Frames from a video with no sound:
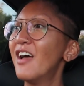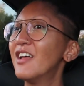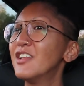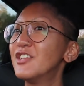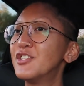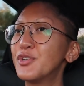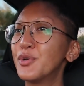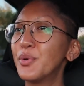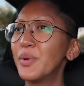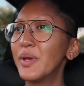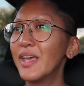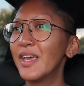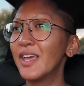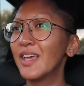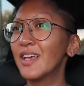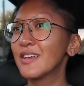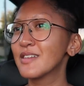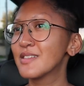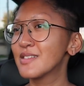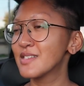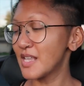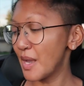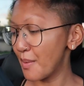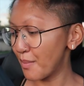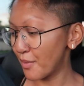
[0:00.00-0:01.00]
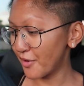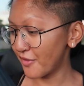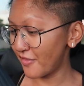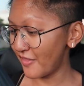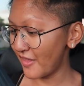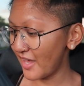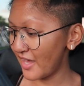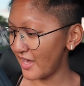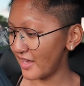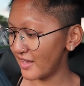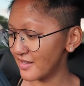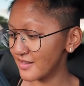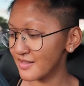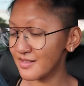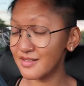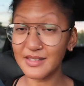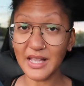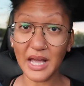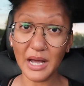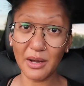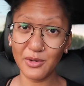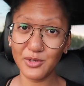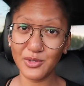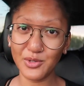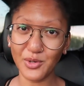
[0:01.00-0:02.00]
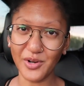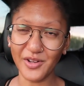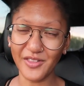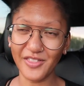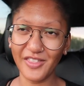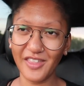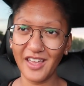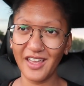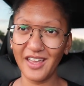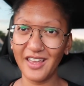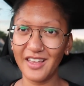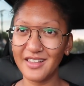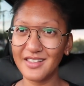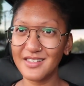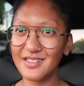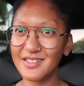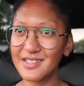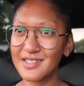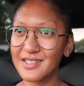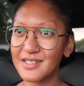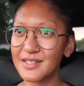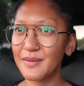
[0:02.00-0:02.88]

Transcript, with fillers: doing summer things, outdoor things.